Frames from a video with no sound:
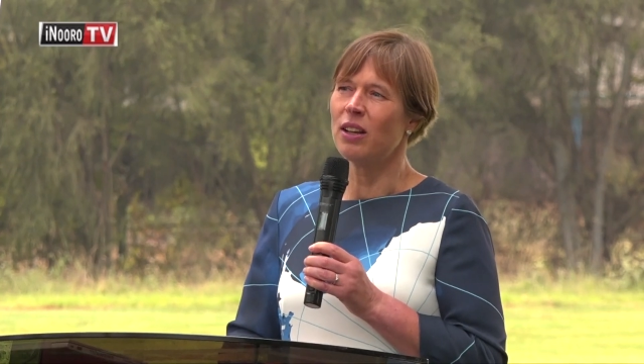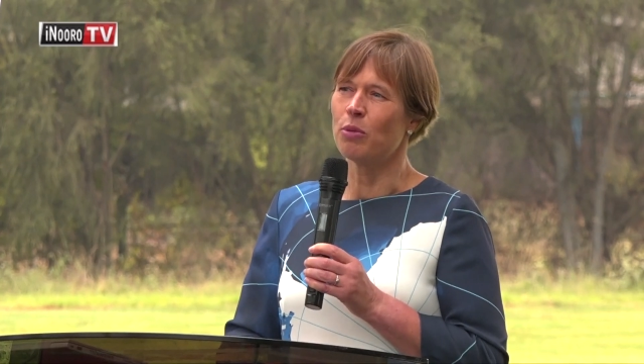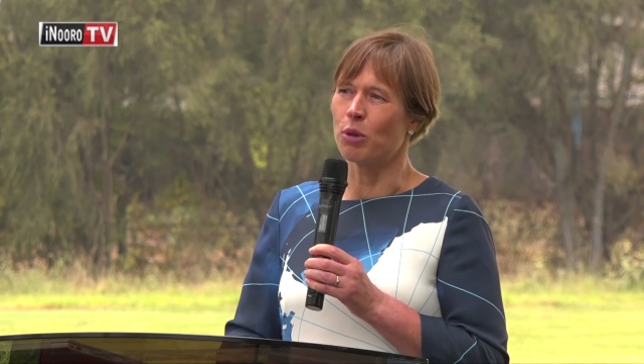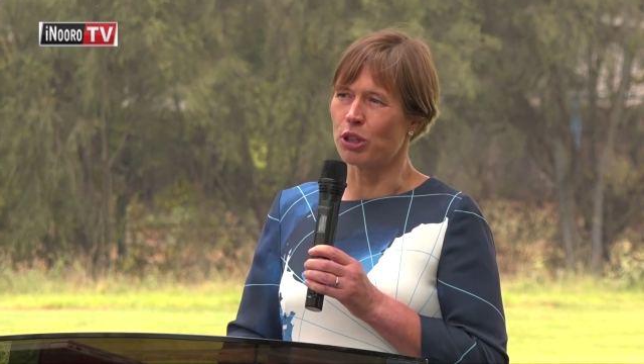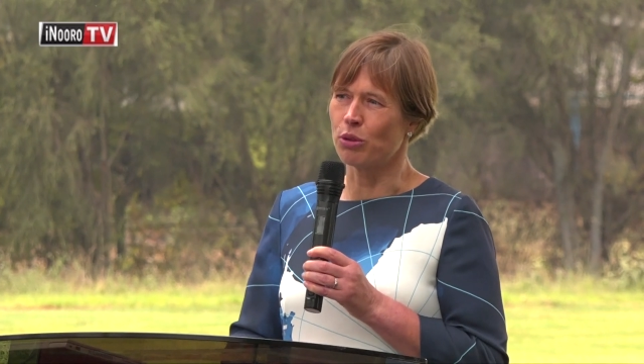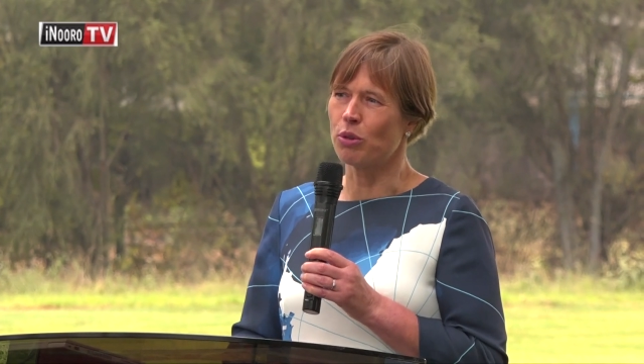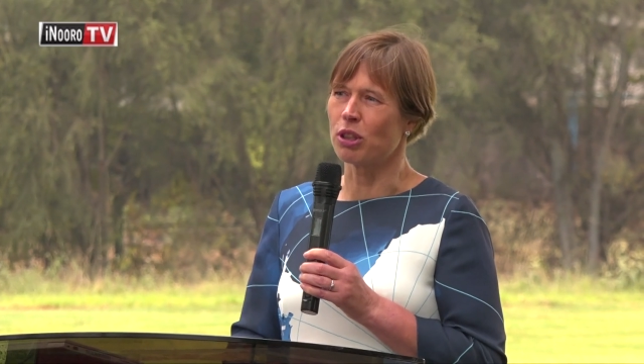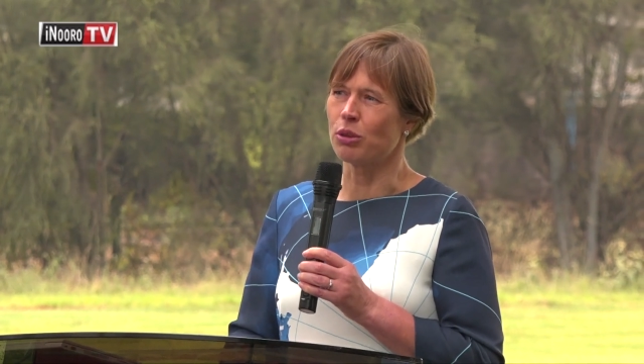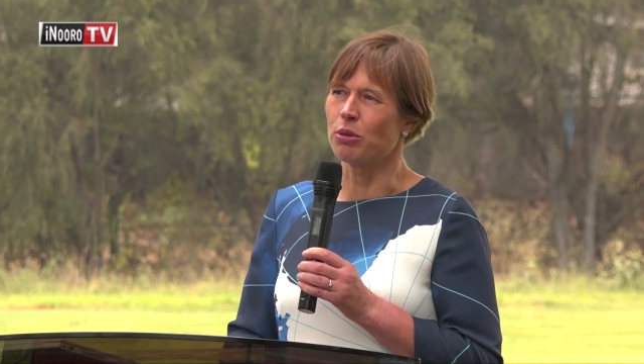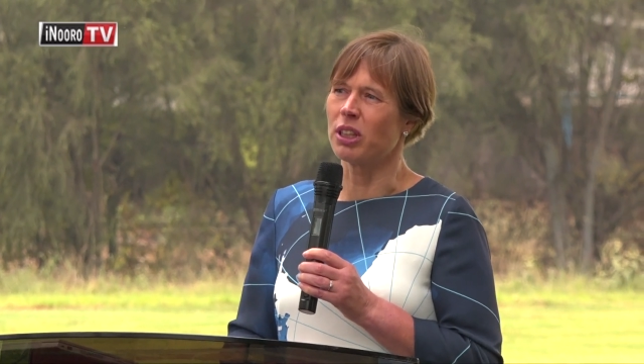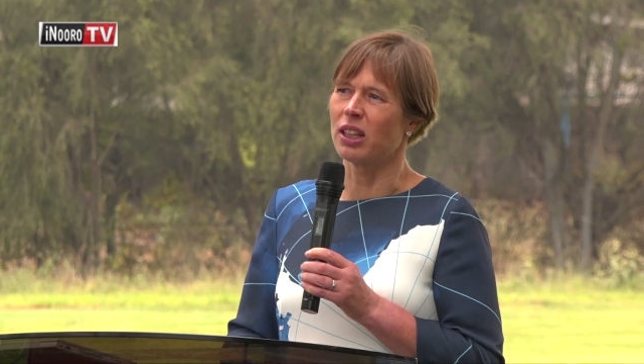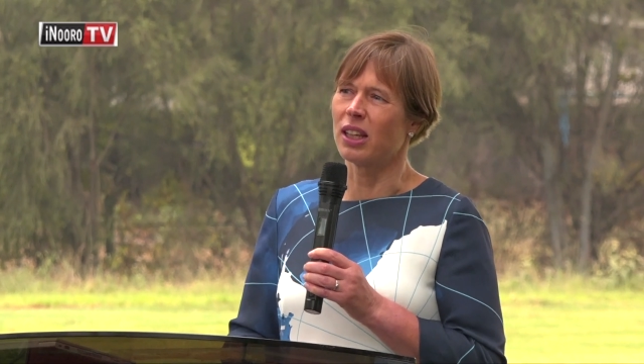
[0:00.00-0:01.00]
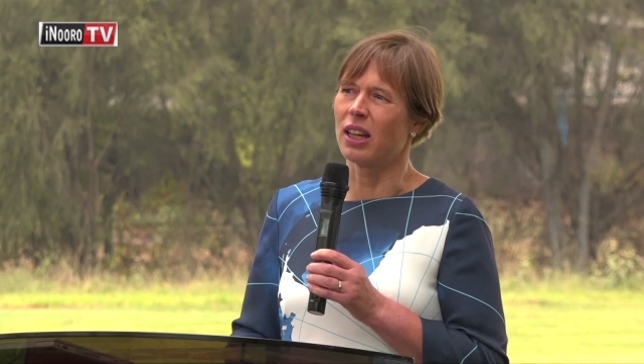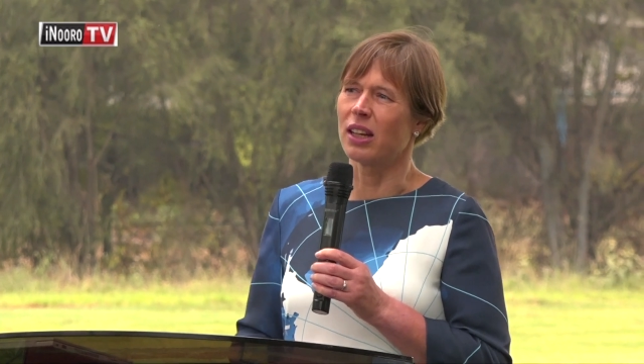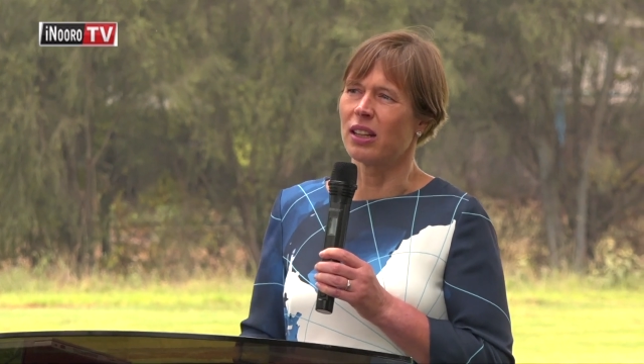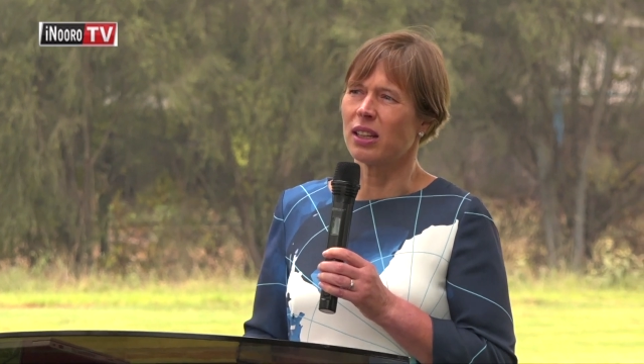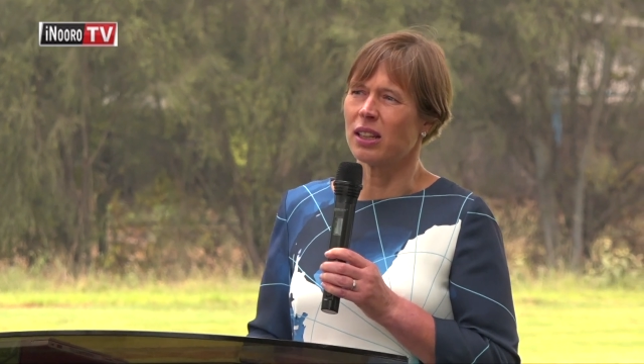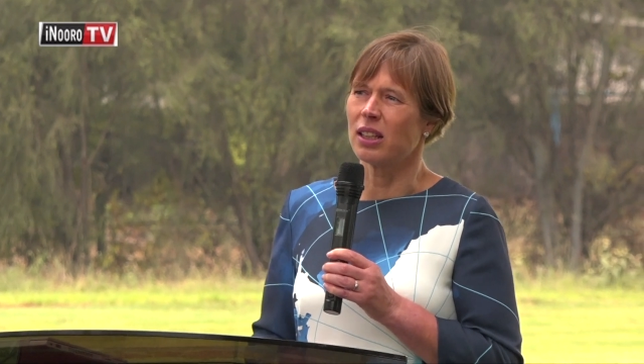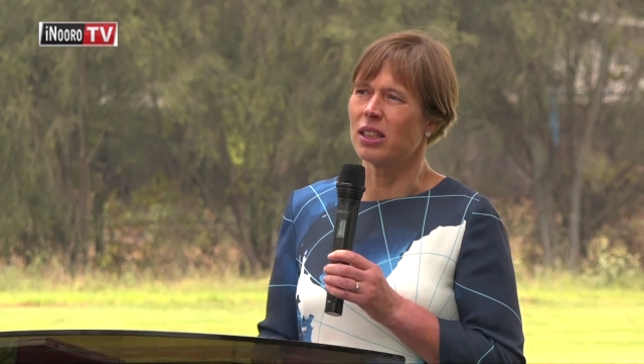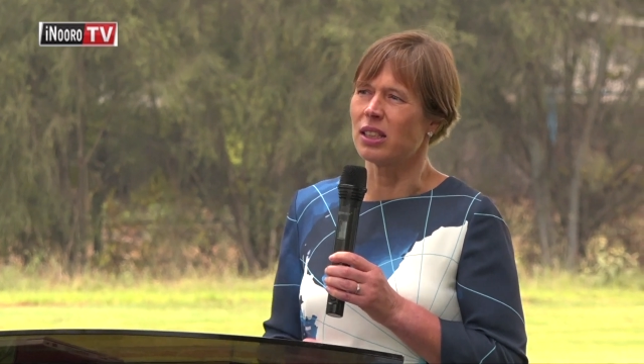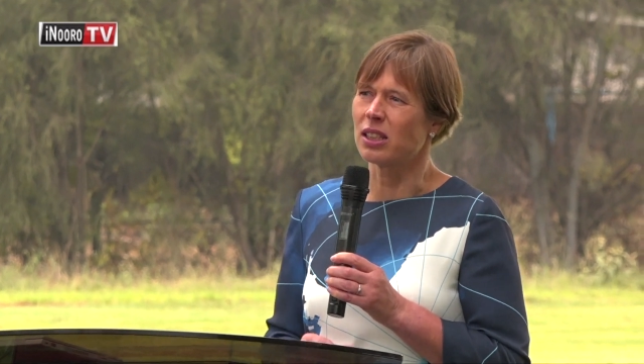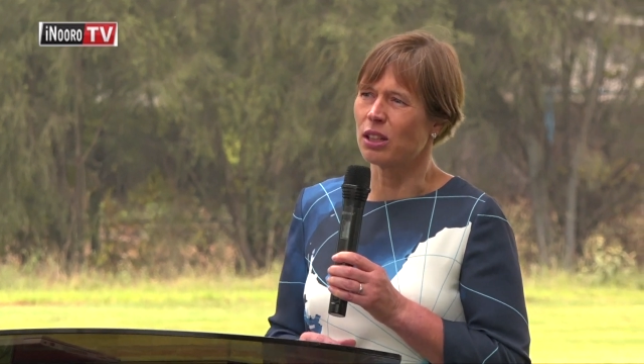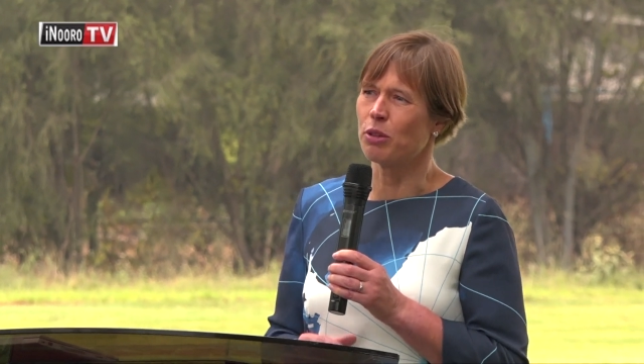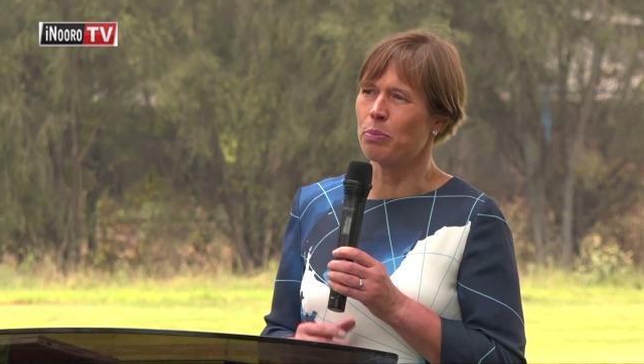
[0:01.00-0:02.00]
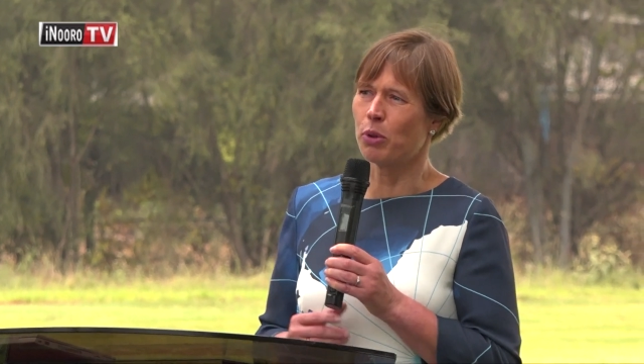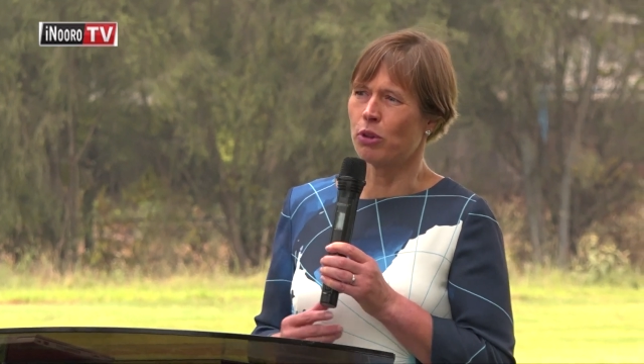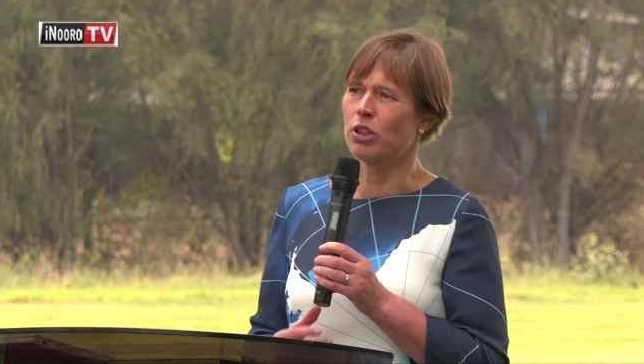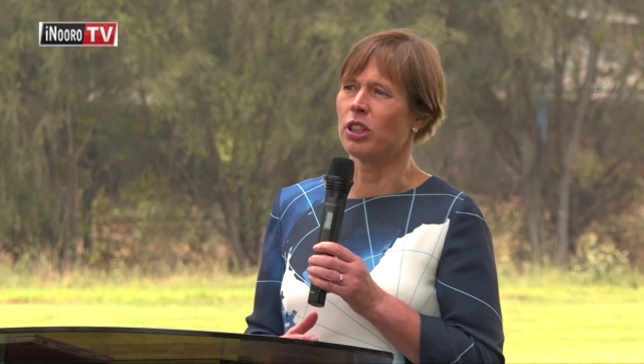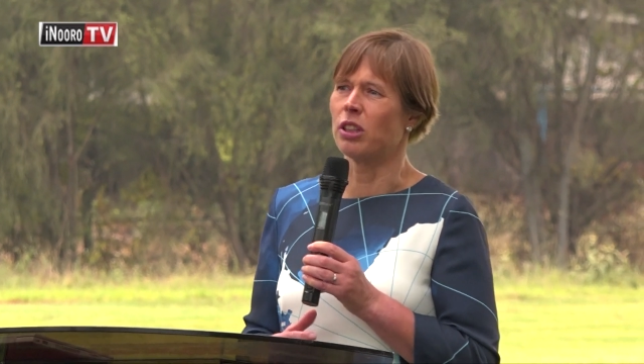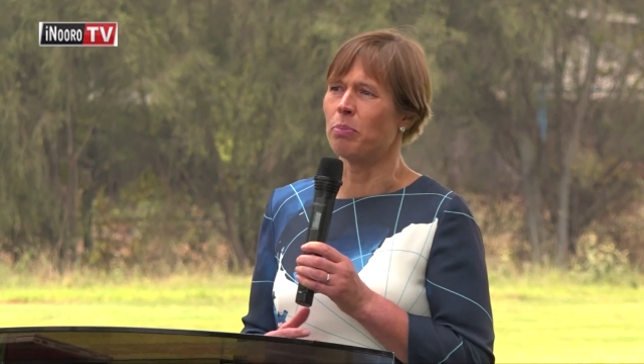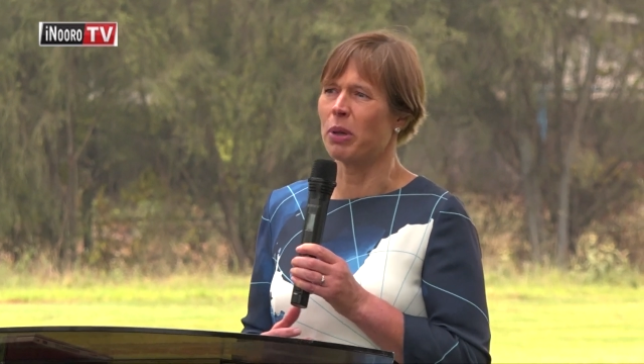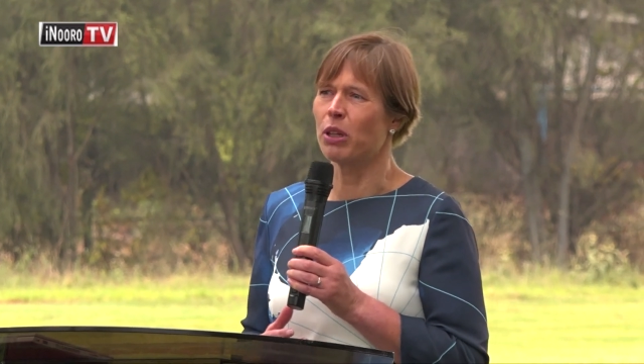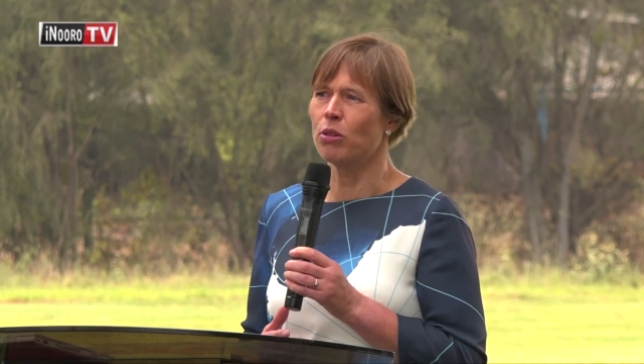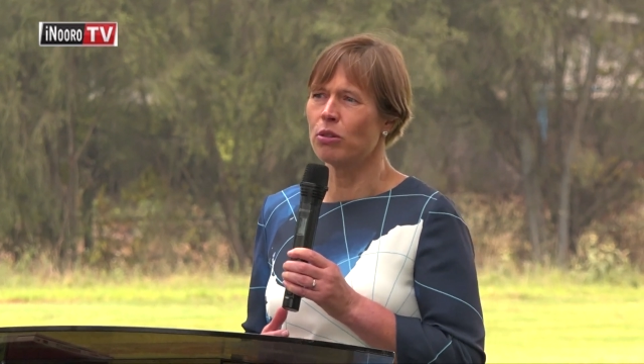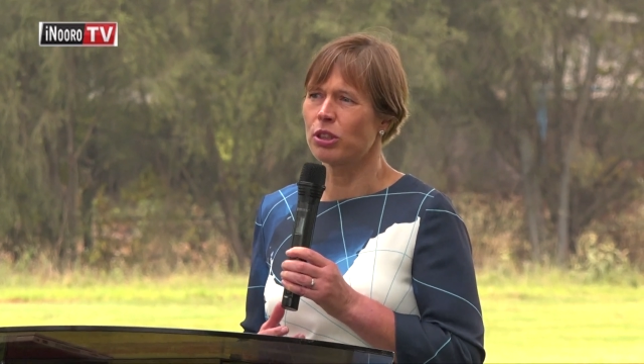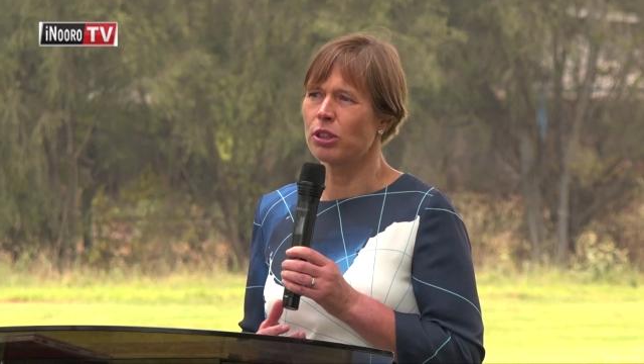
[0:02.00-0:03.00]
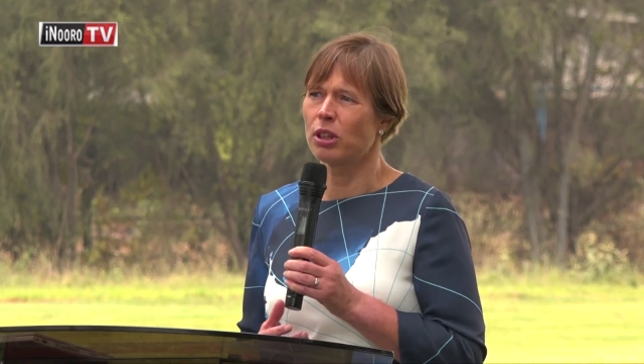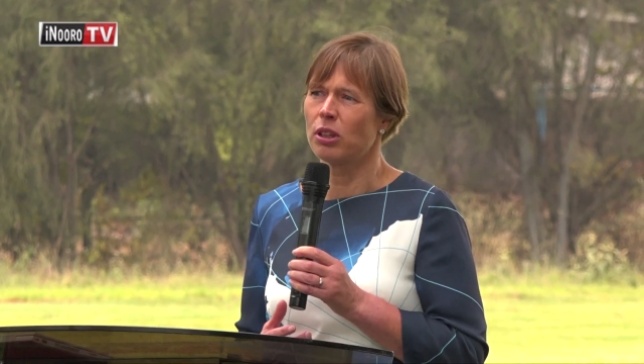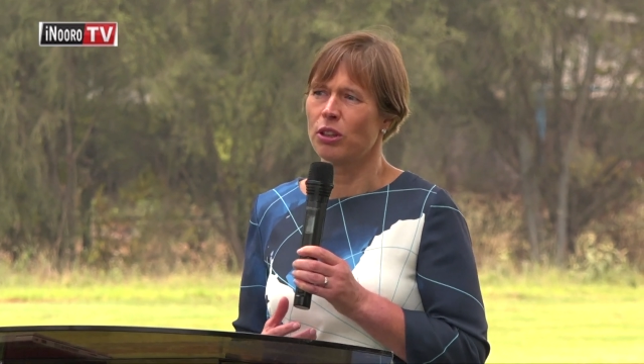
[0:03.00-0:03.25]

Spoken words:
What you are doing here is so important because